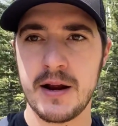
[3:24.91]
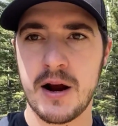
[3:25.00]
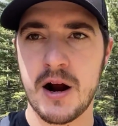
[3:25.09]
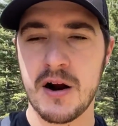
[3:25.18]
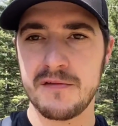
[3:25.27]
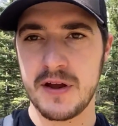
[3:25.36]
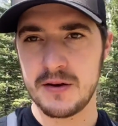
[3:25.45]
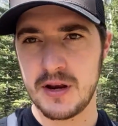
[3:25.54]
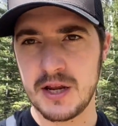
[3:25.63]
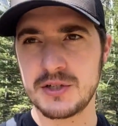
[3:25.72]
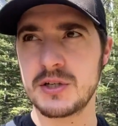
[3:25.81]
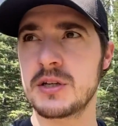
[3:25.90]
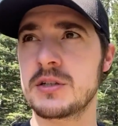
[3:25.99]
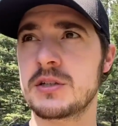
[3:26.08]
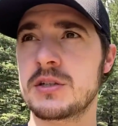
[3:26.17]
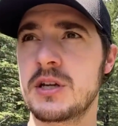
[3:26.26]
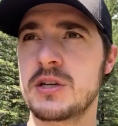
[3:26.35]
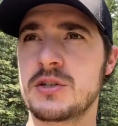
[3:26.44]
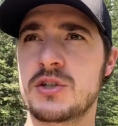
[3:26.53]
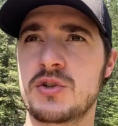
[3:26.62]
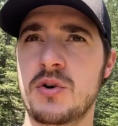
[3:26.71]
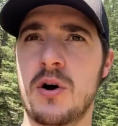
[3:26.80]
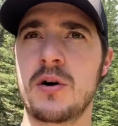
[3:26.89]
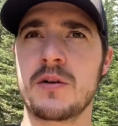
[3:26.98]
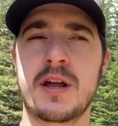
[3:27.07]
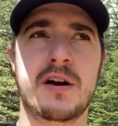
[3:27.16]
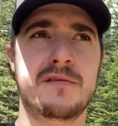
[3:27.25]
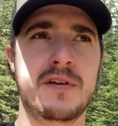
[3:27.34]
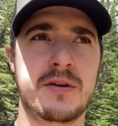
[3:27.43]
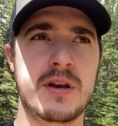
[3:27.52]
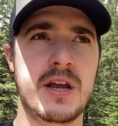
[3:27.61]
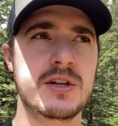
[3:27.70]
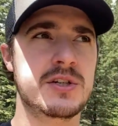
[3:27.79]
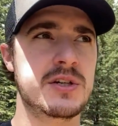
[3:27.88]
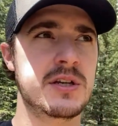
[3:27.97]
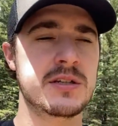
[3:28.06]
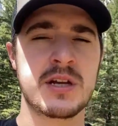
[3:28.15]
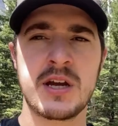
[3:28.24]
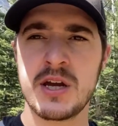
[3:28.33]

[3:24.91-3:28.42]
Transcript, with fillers: our foundation is is strong, that our foundation is